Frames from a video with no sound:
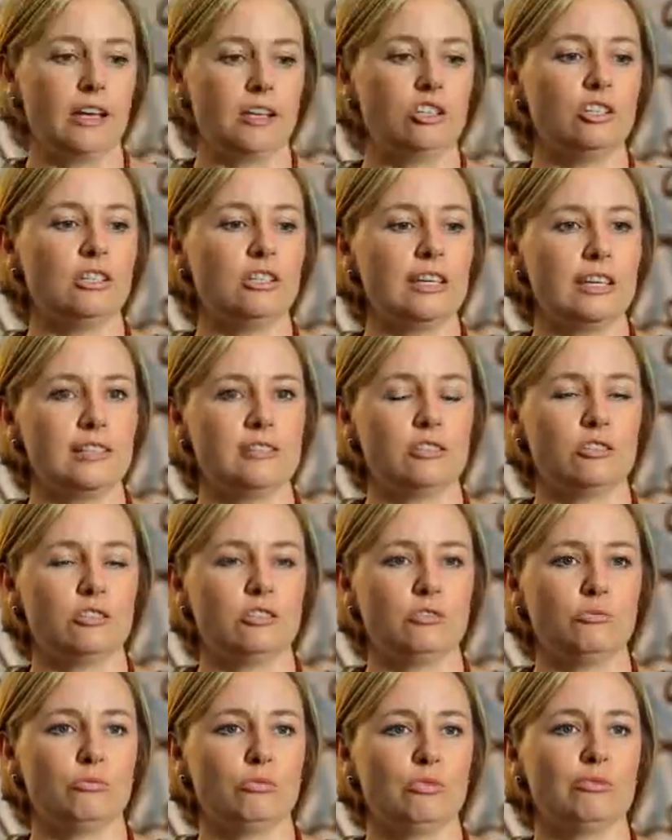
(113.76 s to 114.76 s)
you need
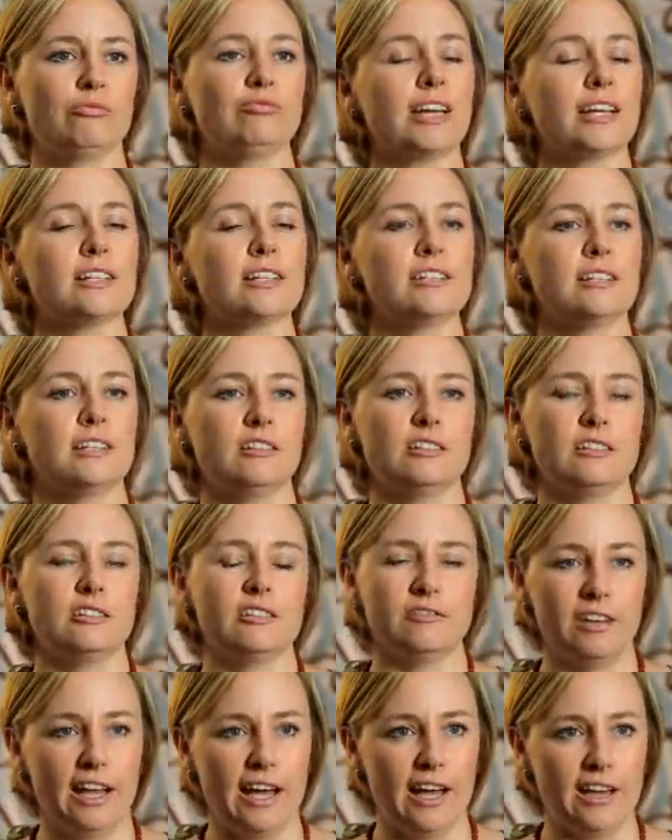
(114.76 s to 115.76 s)
to reflect in
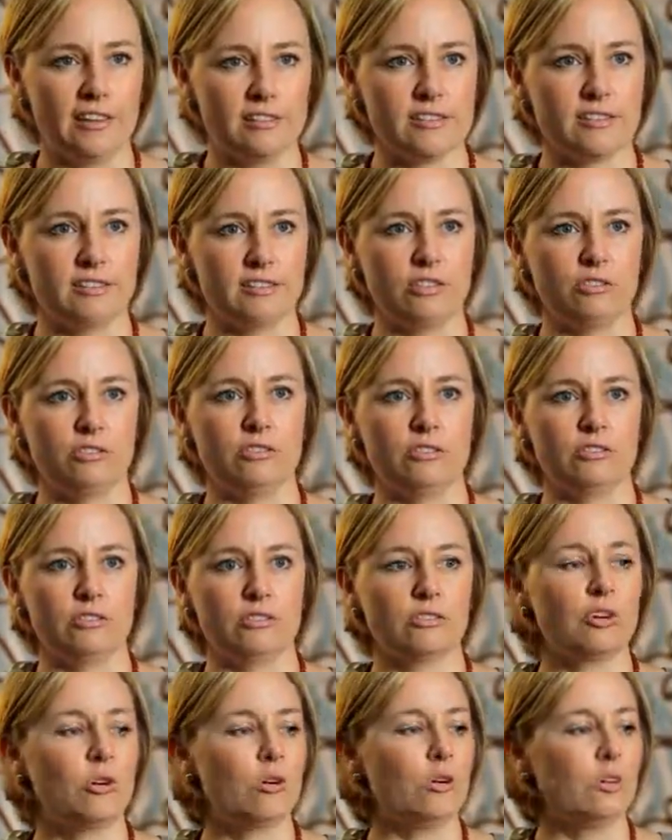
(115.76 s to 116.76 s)
those vows that
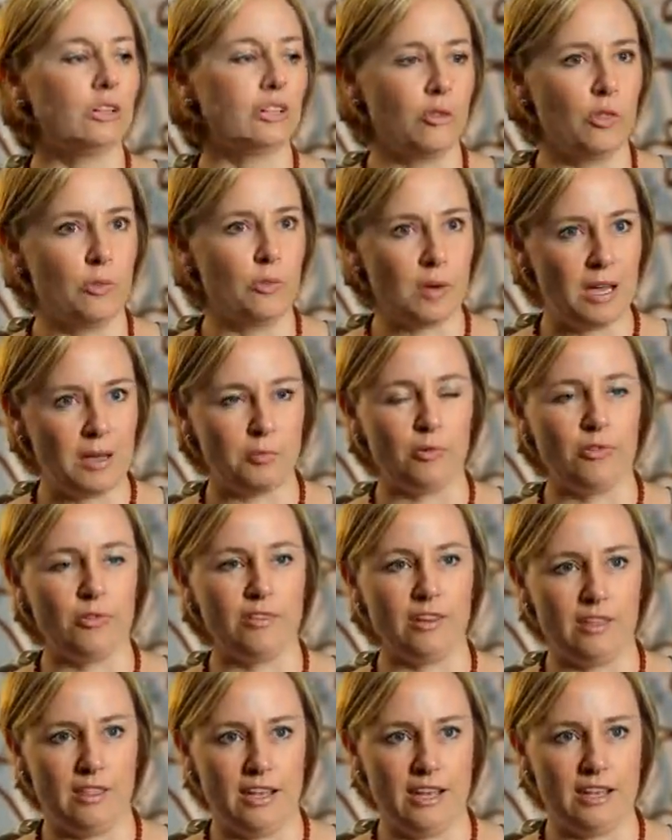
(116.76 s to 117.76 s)
you're calling on the people
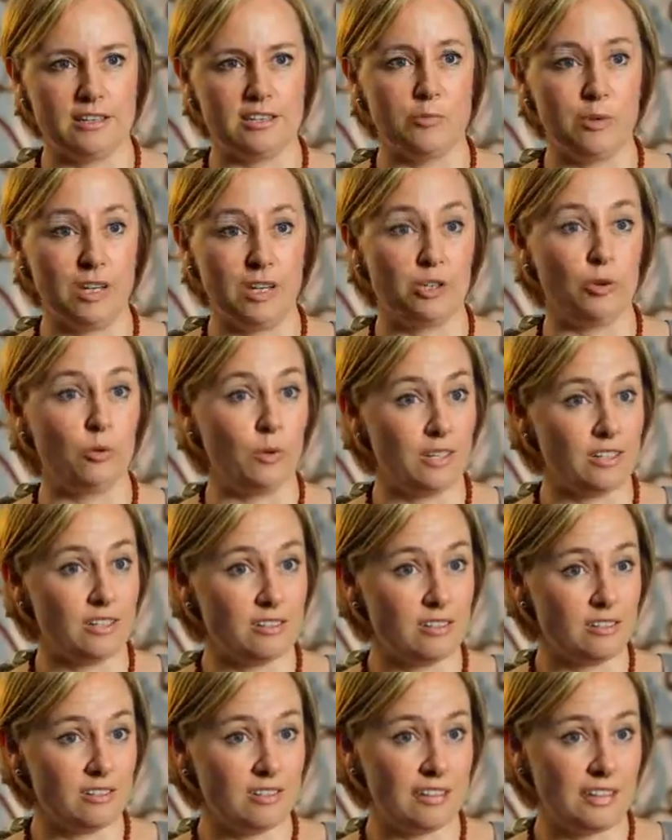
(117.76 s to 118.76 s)
that are there to be your
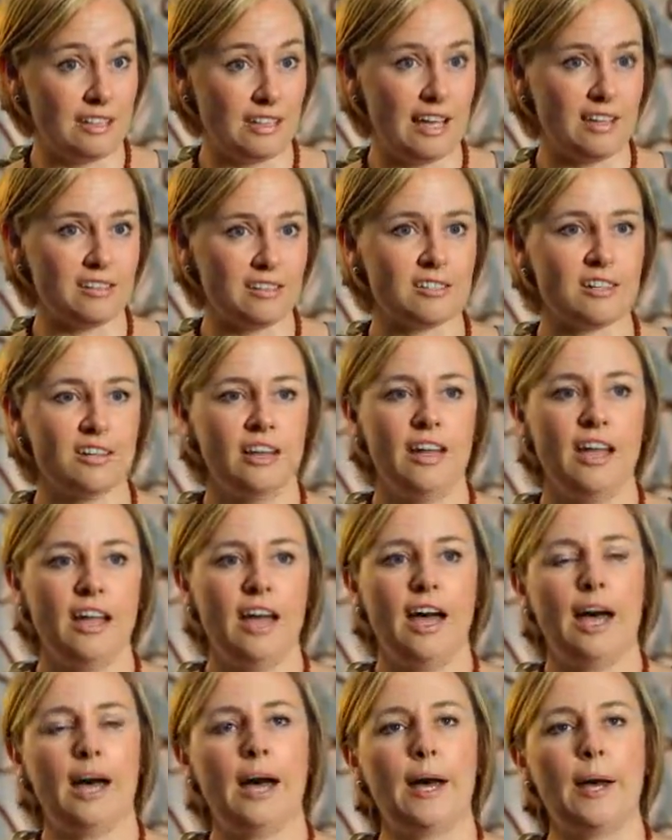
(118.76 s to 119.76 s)
witnesses in that.
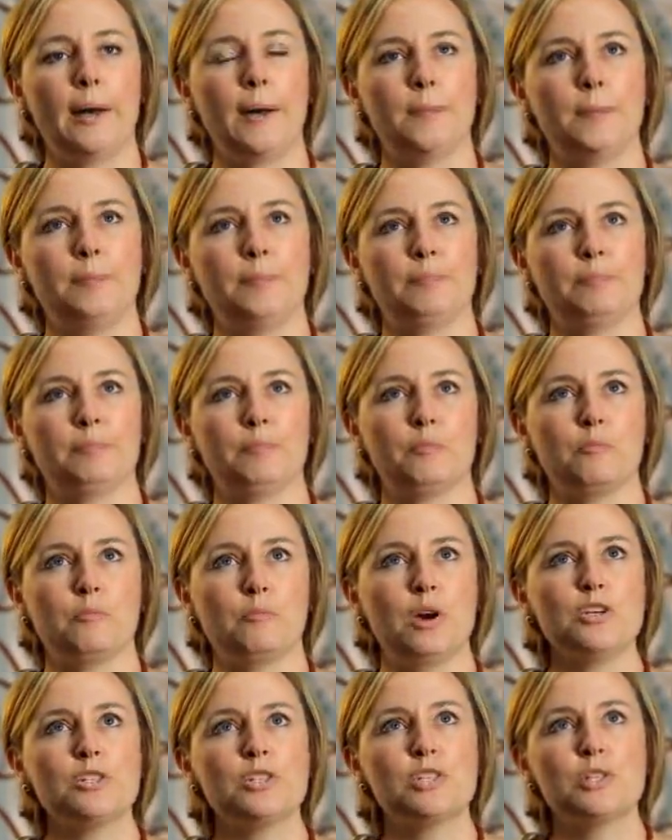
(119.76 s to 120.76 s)

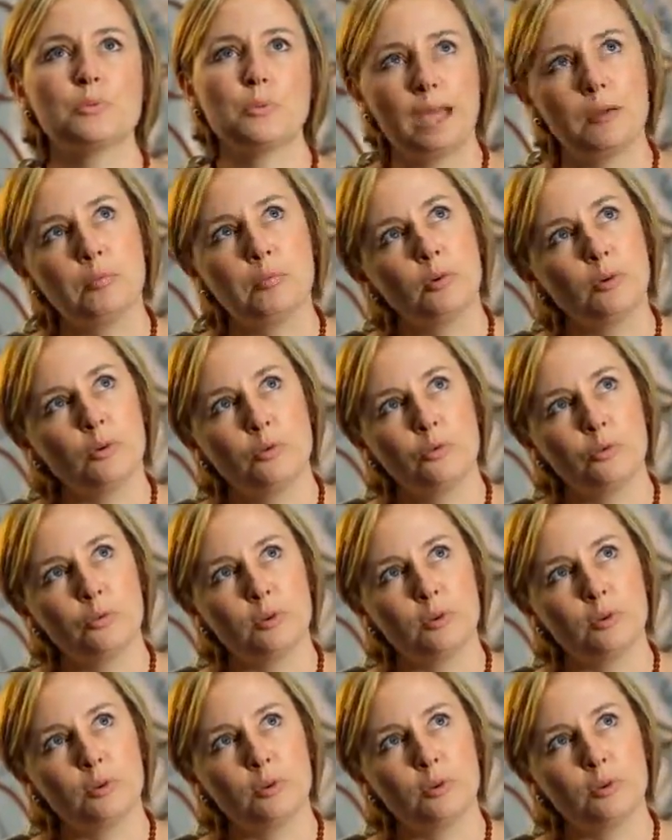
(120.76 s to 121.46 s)
Most people